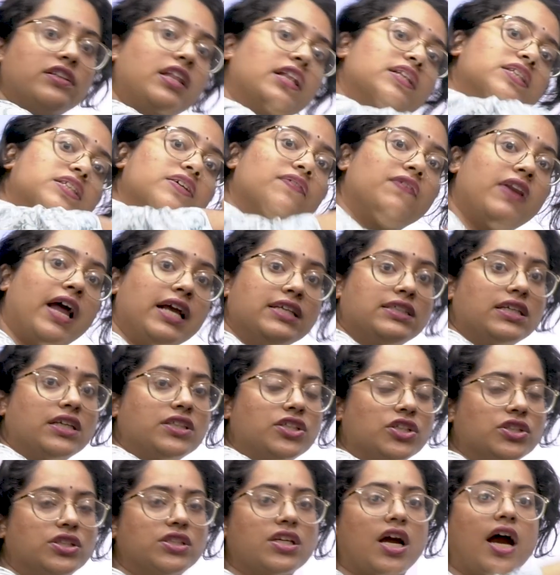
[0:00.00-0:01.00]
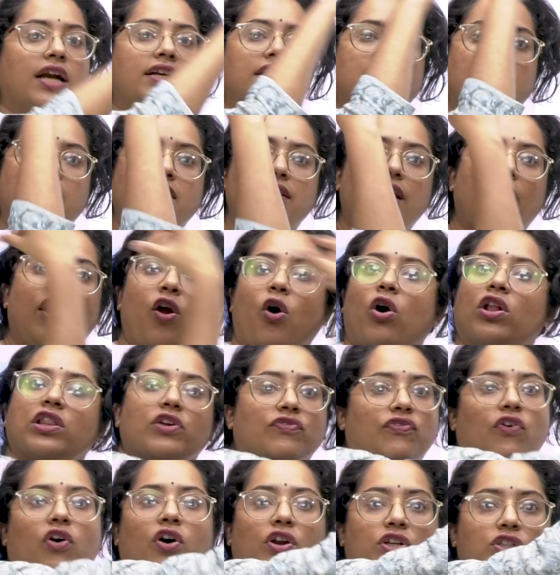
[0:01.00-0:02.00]
then civilization started and then all
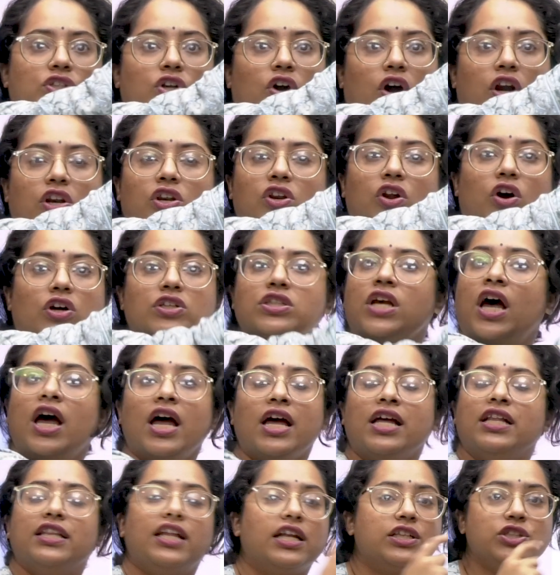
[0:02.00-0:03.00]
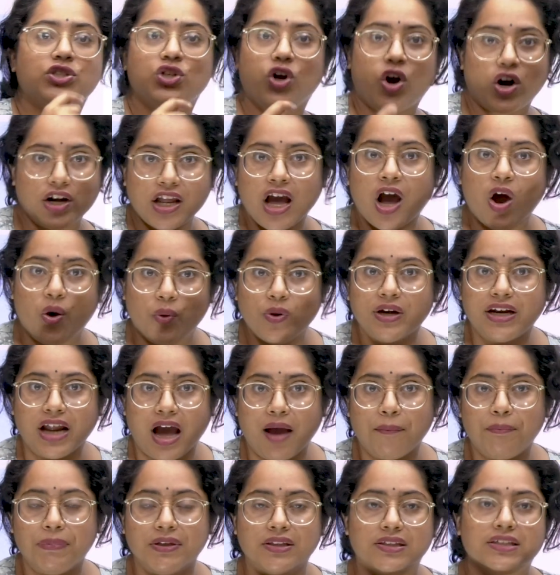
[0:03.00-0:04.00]
the forests got lost. That's not how it
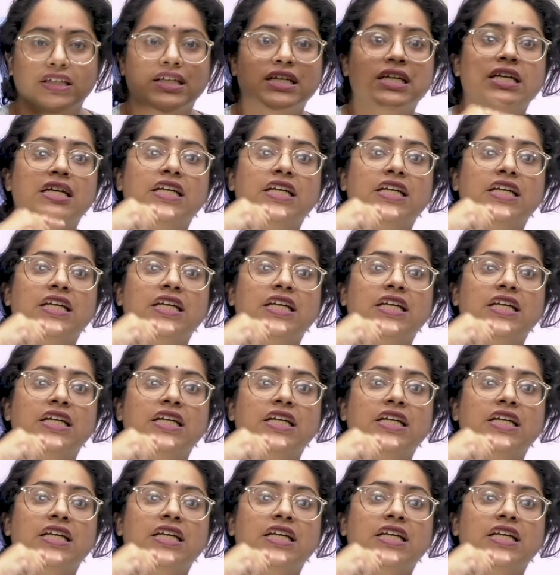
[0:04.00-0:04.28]
happens.